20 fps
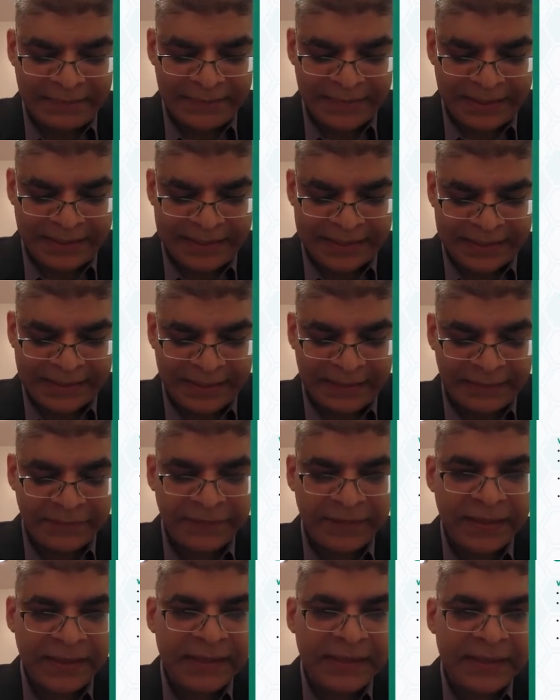
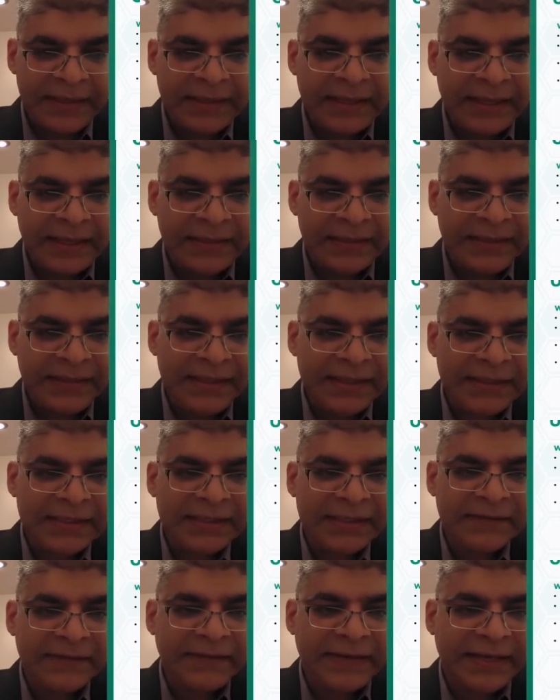itself. Now, these
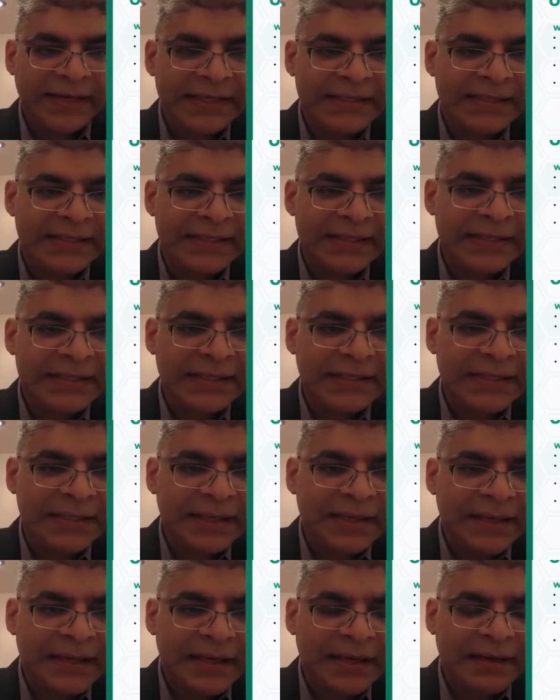
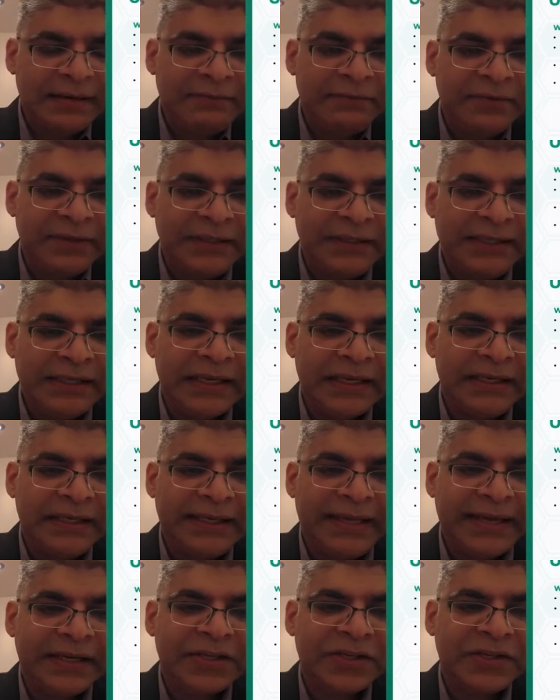devices really
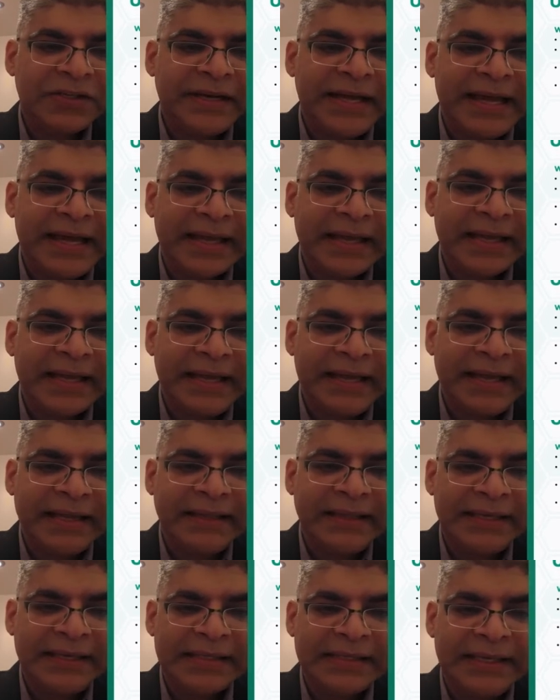collect, track, and
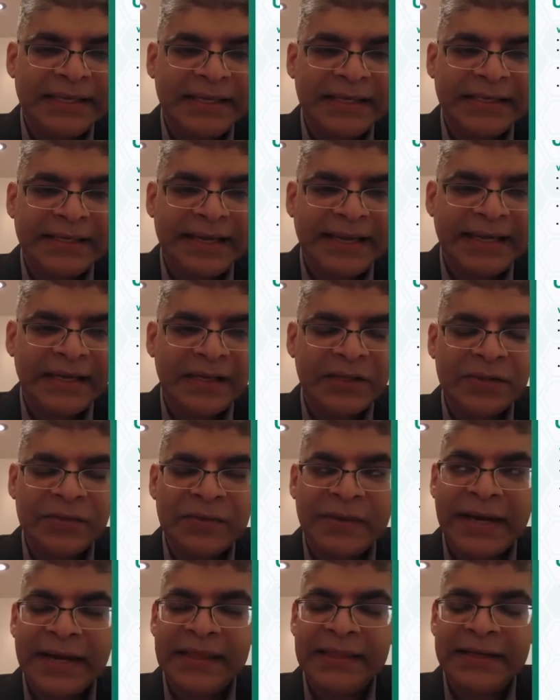they sync data
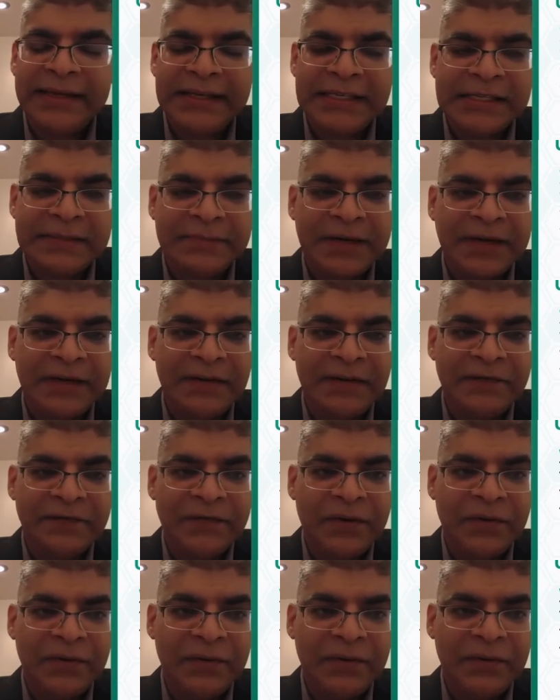to either a
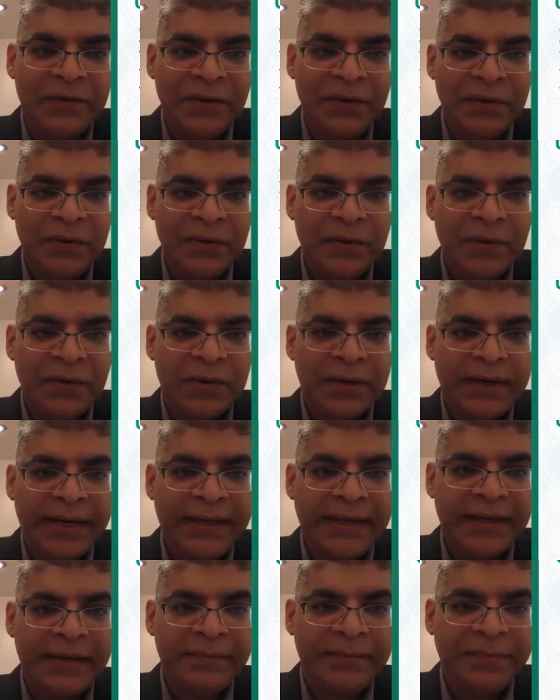smartphone or
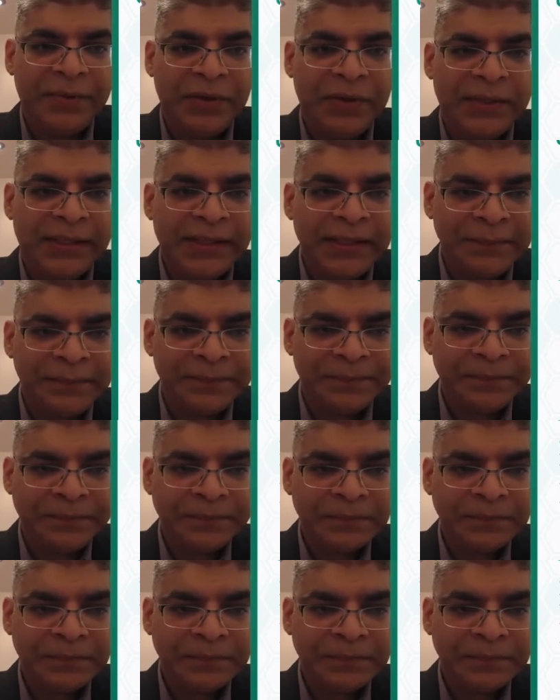a computer.